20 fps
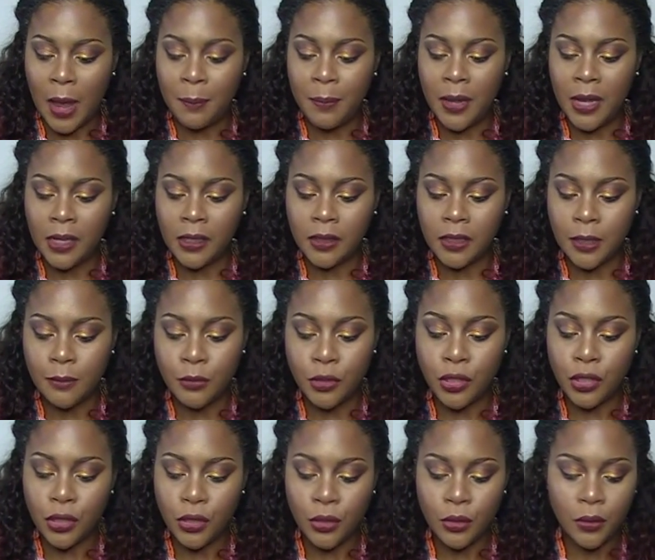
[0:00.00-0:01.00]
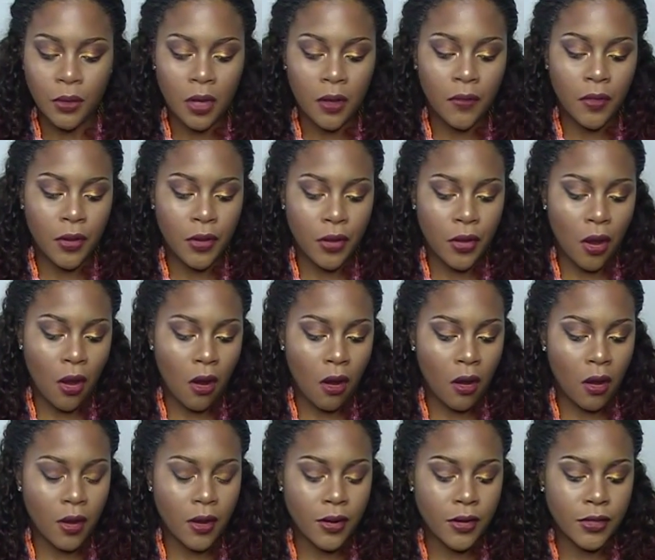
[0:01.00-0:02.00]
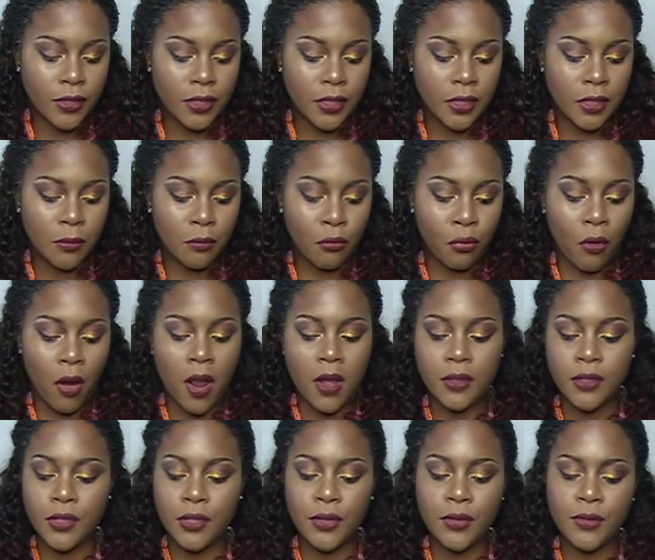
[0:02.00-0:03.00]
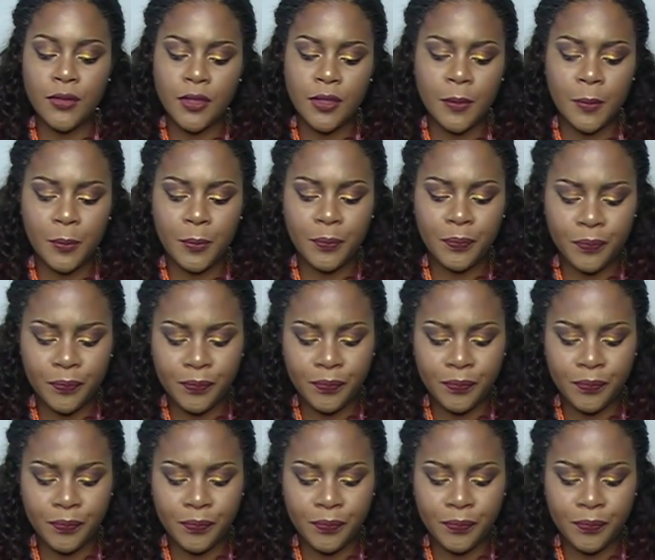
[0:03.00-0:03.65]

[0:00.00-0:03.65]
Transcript: I picked up 2 of the NARS bronzers,